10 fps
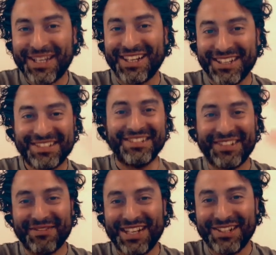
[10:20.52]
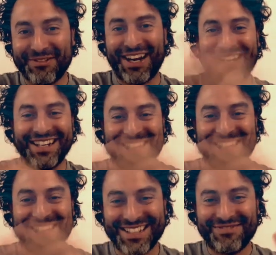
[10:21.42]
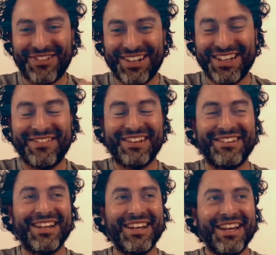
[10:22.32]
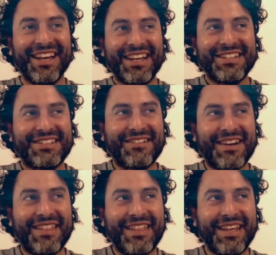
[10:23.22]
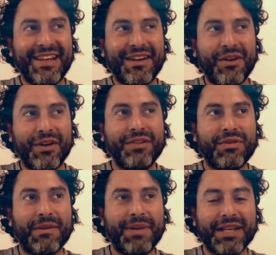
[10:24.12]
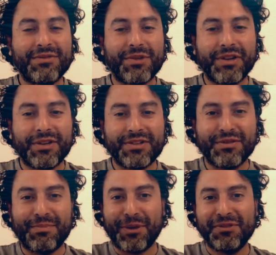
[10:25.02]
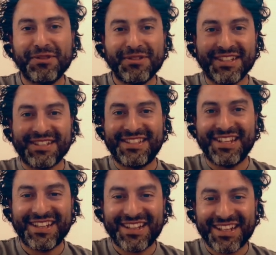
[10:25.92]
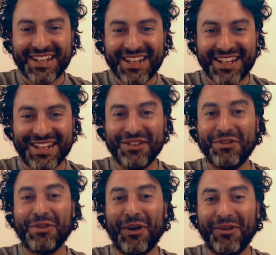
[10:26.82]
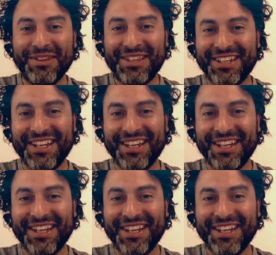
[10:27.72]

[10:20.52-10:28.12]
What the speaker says: English, so imagine writing. It's more difficult. So I think going to a place where you're supposed to succeed and then you don't,